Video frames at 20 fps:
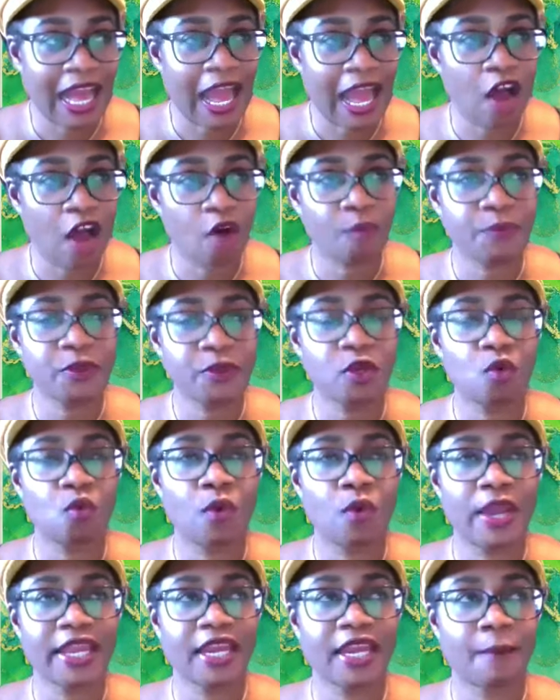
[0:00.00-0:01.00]
help you
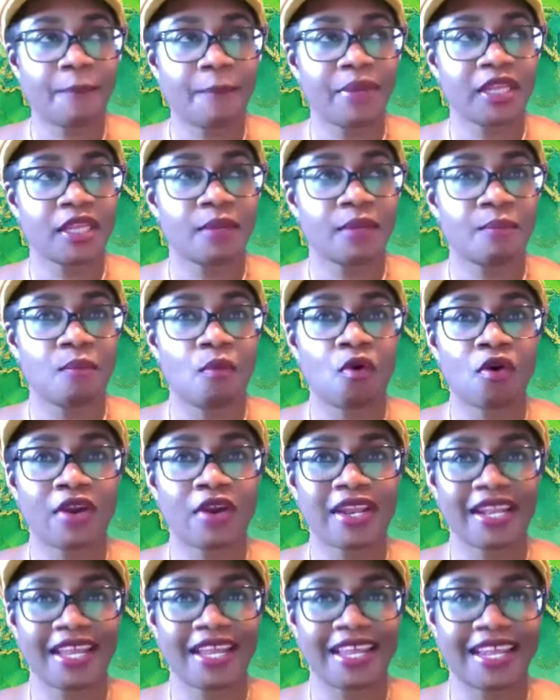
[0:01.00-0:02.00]
wake up in the
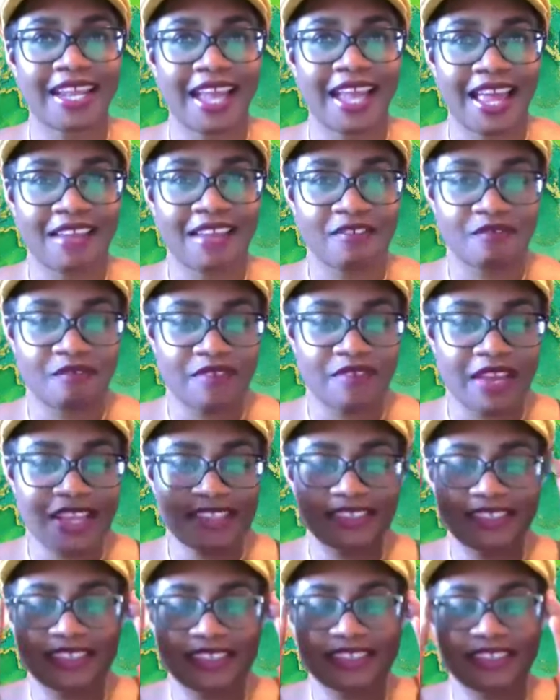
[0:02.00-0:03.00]
morning and
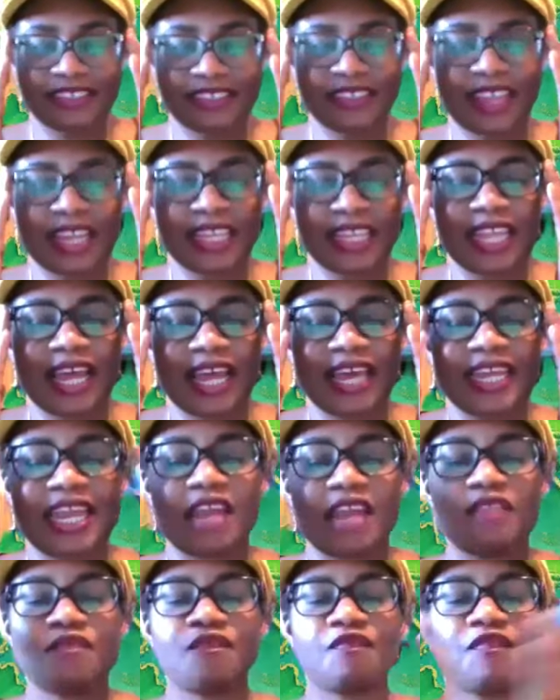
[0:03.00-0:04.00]
face the sunlight
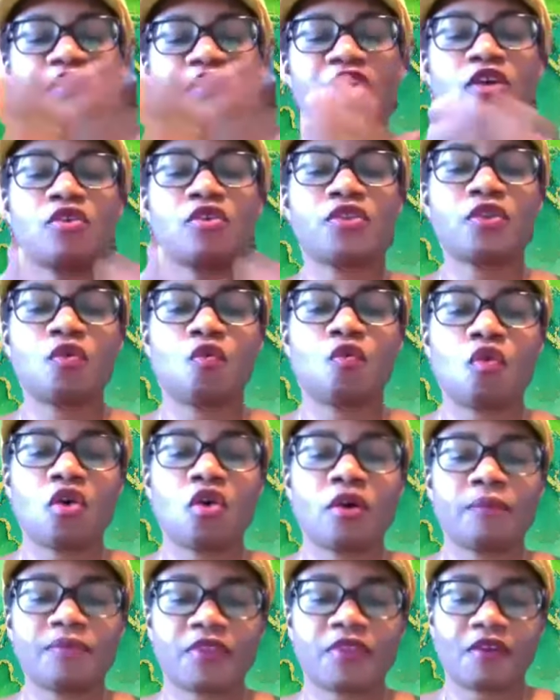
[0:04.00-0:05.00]
and feel the
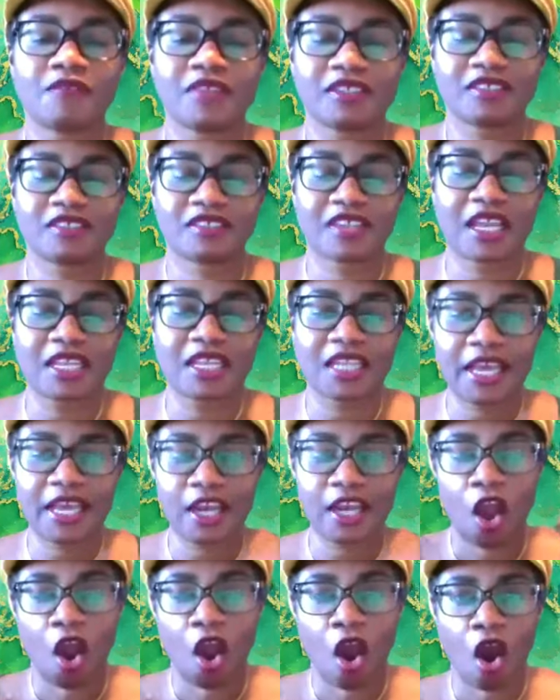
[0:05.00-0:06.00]
warmth of the
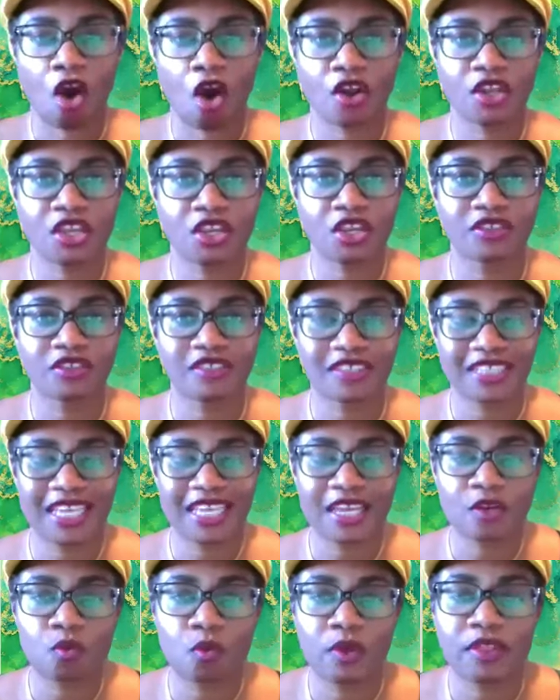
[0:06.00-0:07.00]
sunlight on your
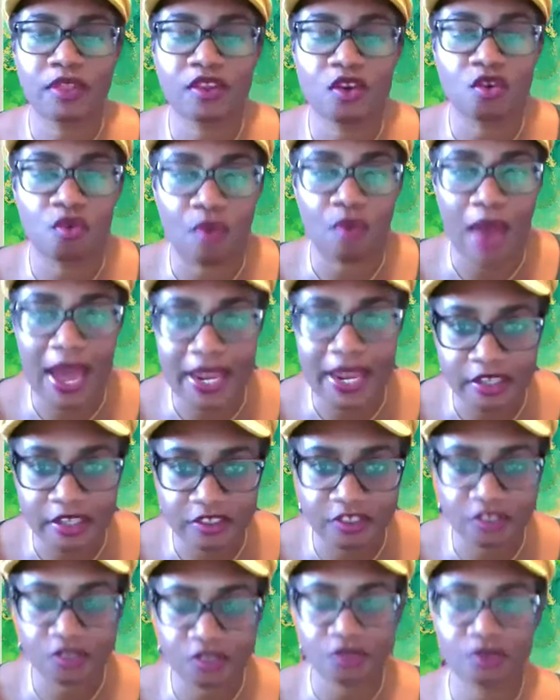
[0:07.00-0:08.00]
skin with
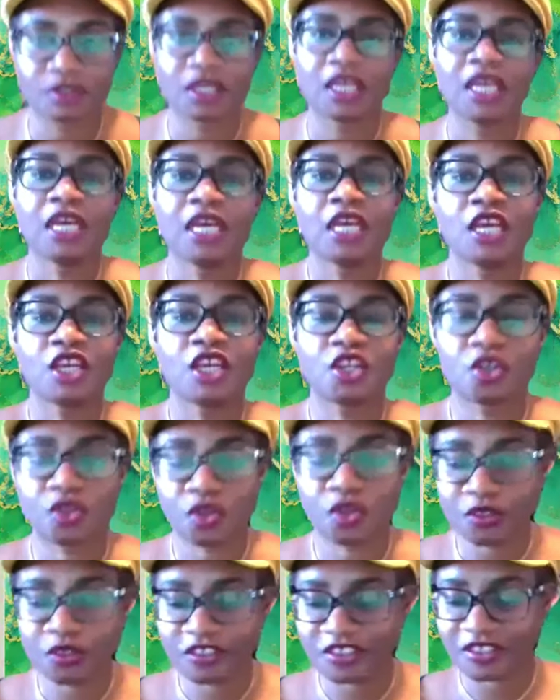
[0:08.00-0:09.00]
gratitude. You know,
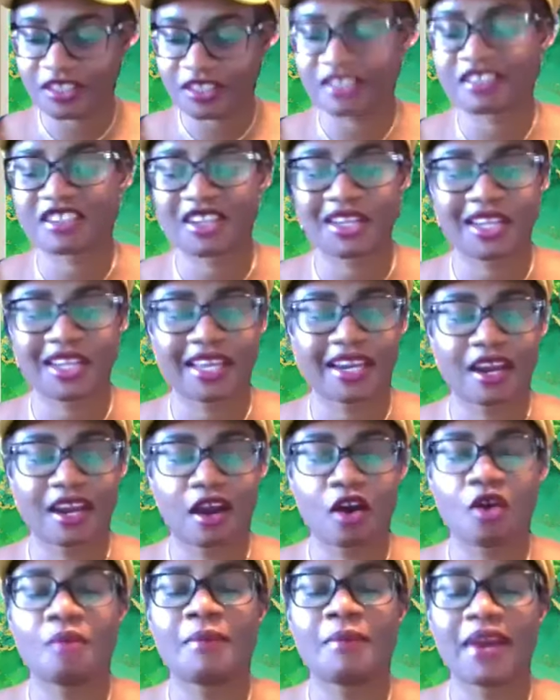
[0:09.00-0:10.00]
those things that you're like,
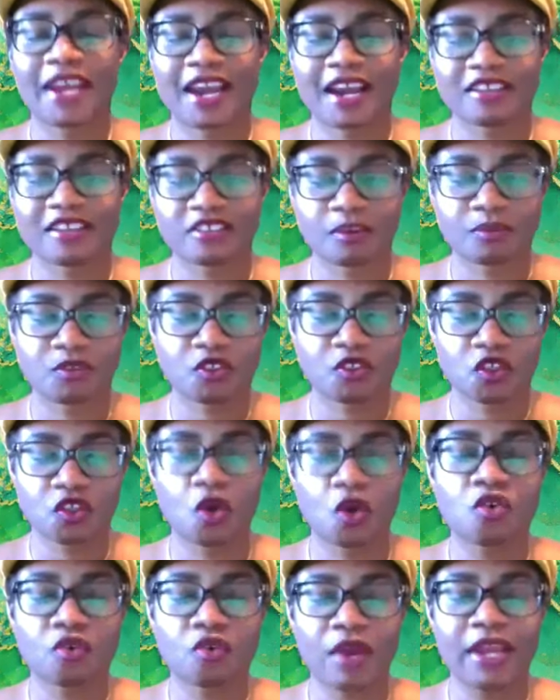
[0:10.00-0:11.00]
oh my gosh, I'm
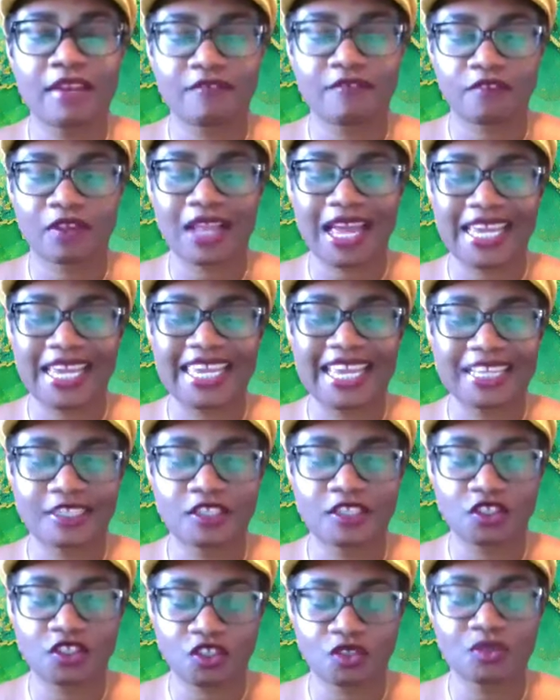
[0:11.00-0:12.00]
so grateful I get
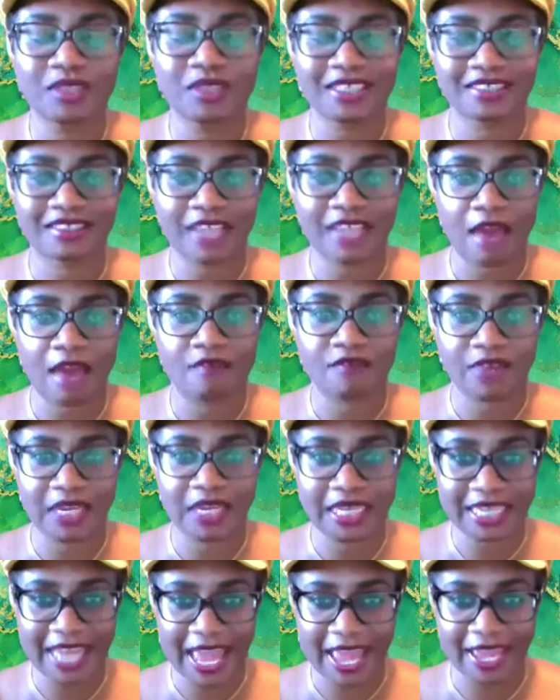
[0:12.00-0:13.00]
to do this
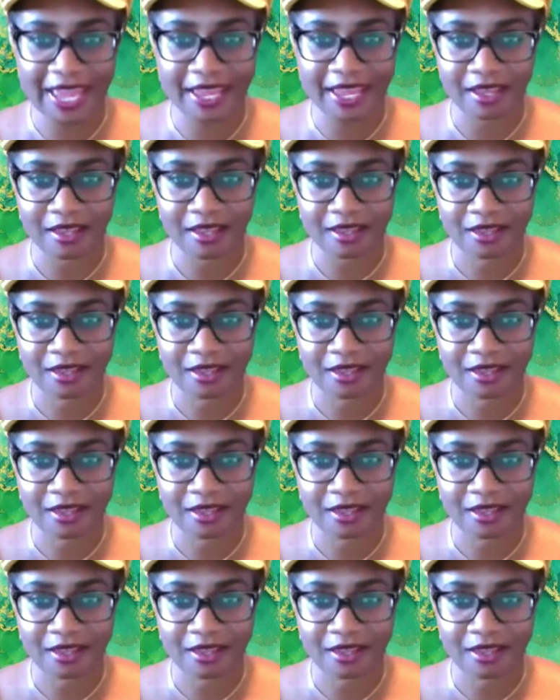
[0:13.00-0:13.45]
every day